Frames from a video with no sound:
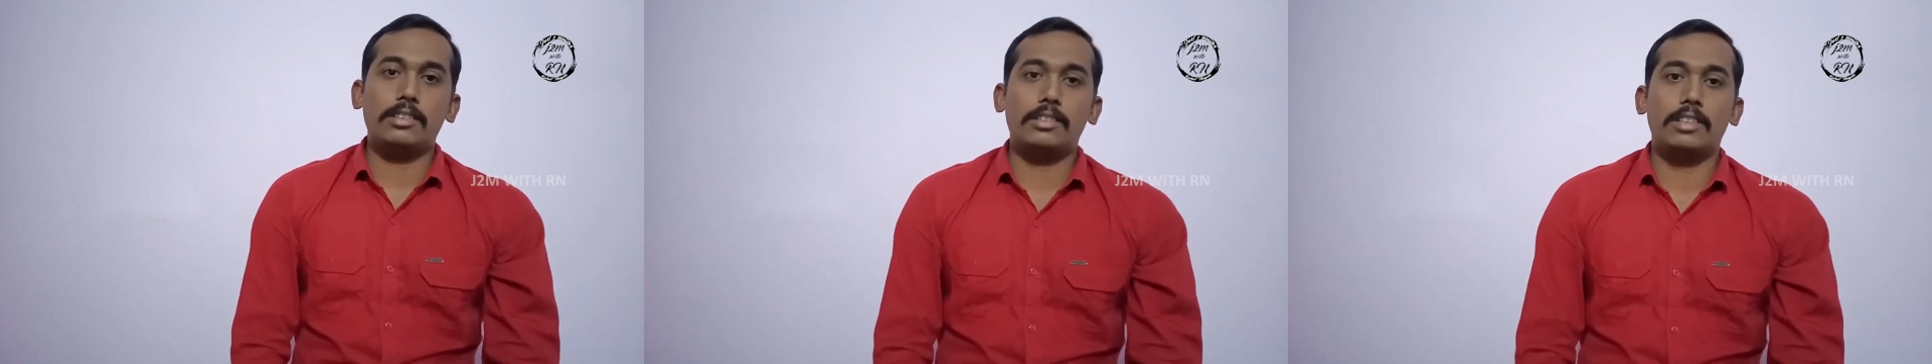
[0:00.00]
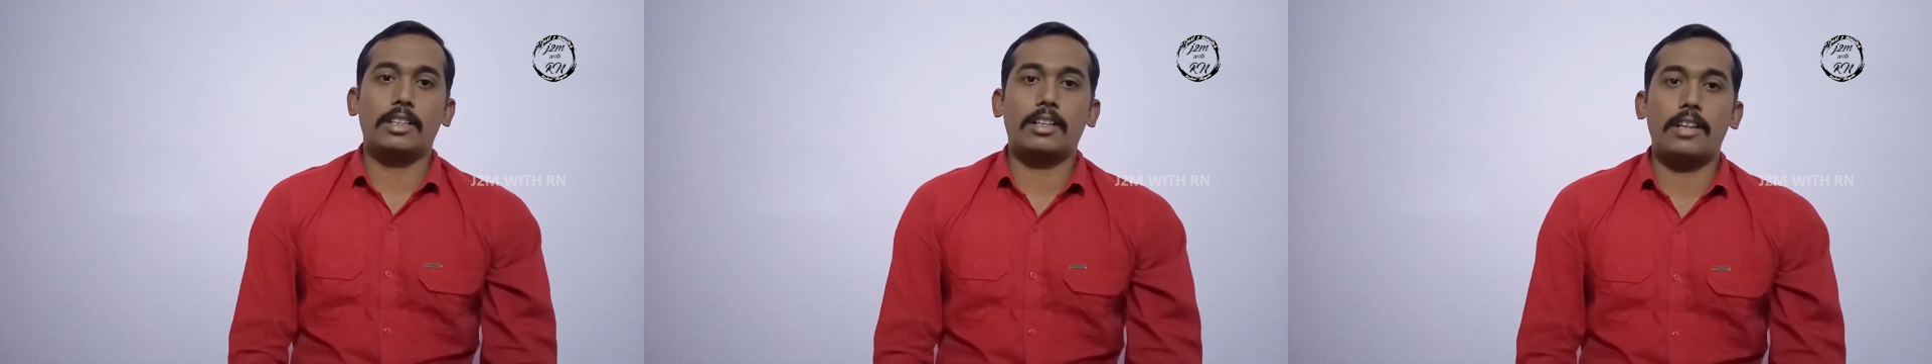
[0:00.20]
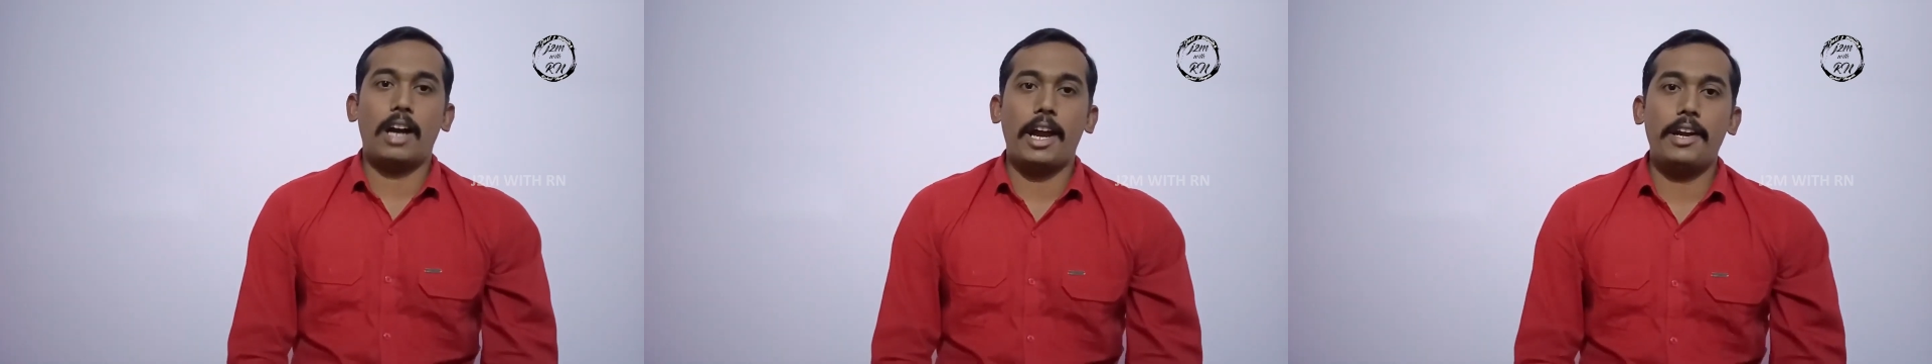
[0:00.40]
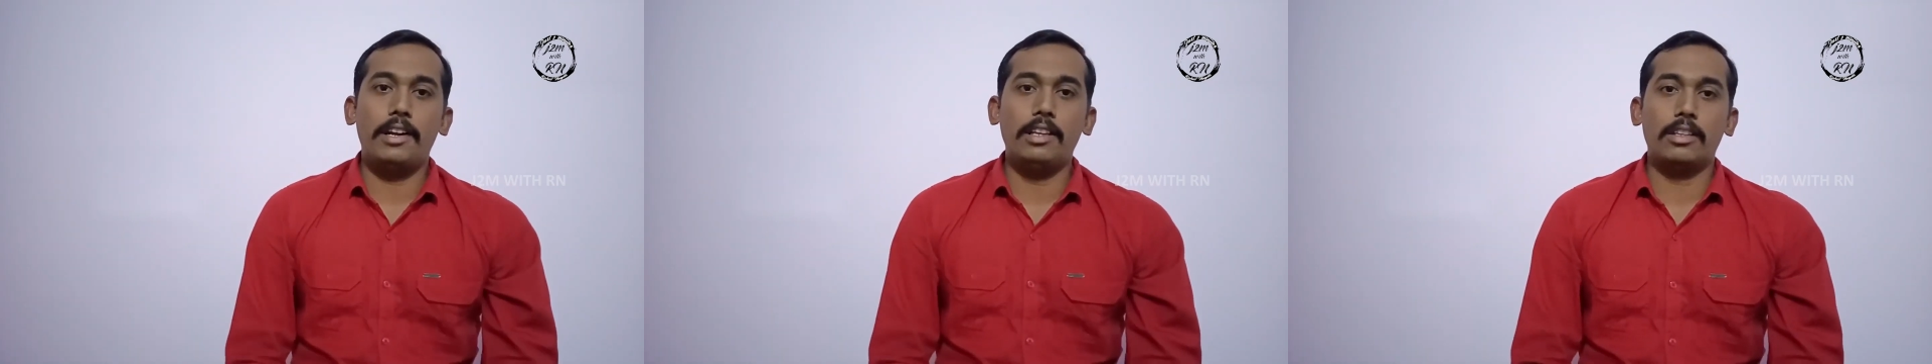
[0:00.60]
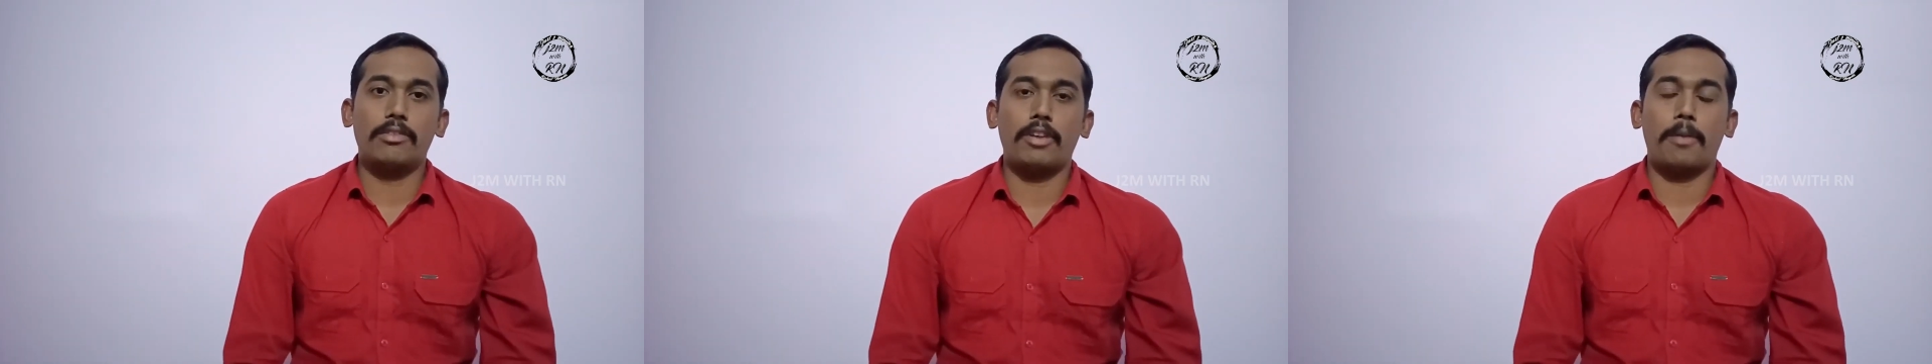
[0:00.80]
the
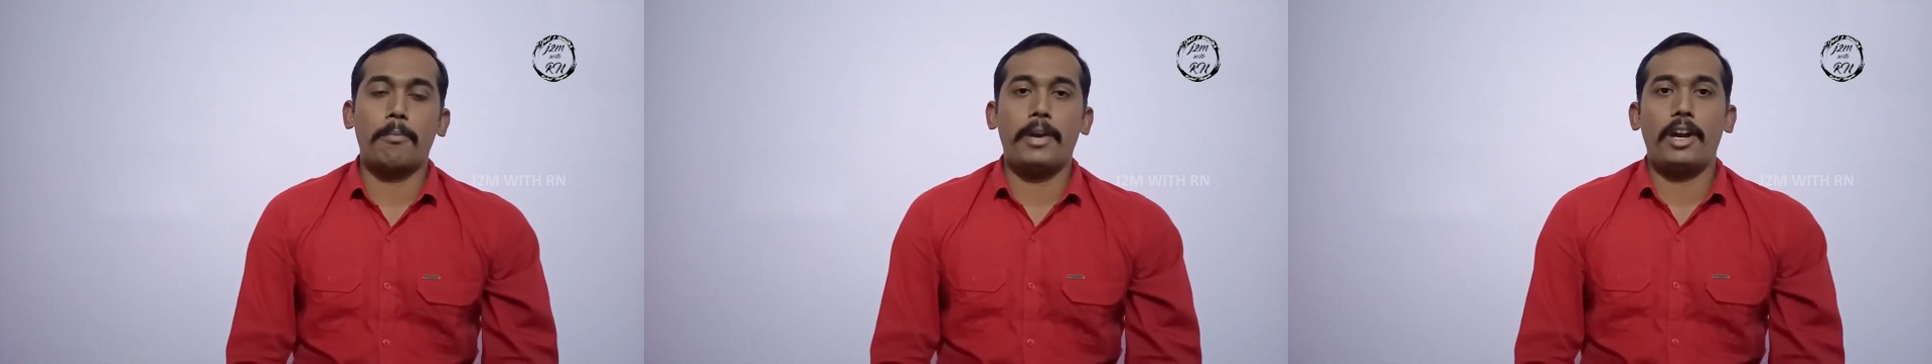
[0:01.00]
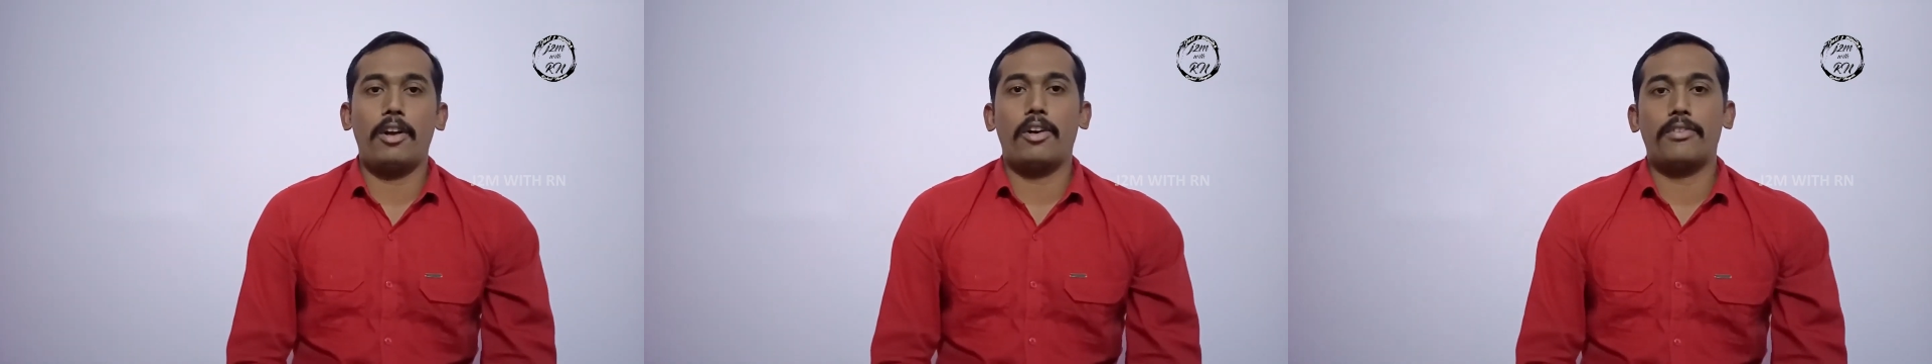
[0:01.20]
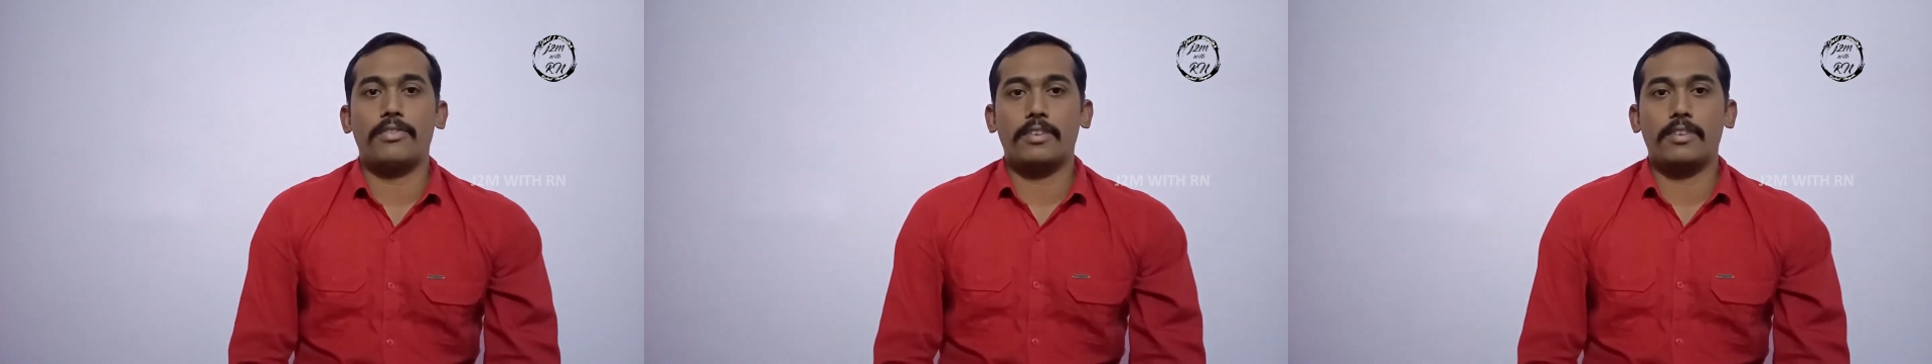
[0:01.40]
idols were made of